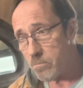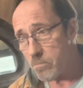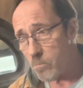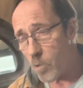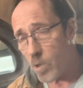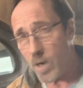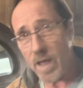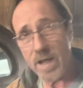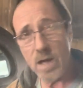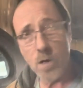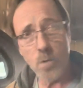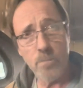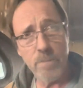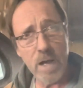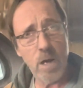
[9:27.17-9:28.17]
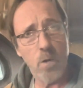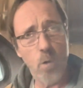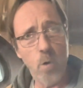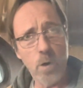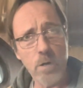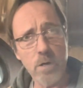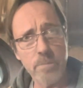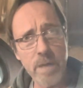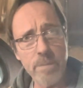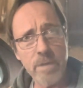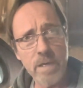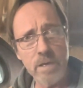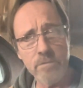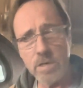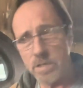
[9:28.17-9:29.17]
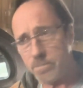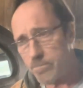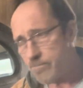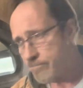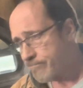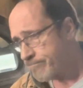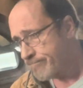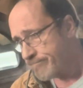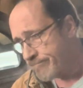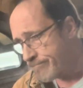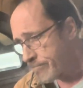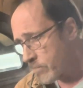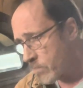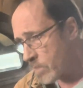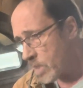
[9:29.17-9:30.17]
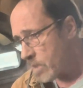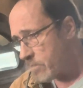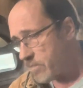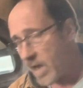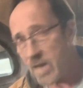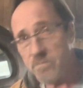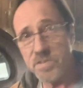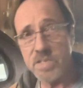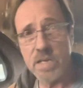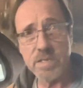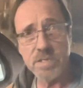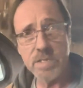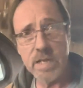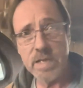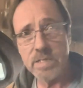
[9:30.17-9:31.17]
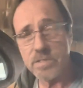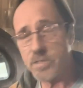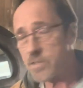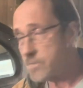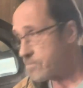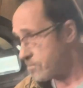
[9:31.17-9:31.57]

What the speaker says: more like a big quarter, maybe even 5/16.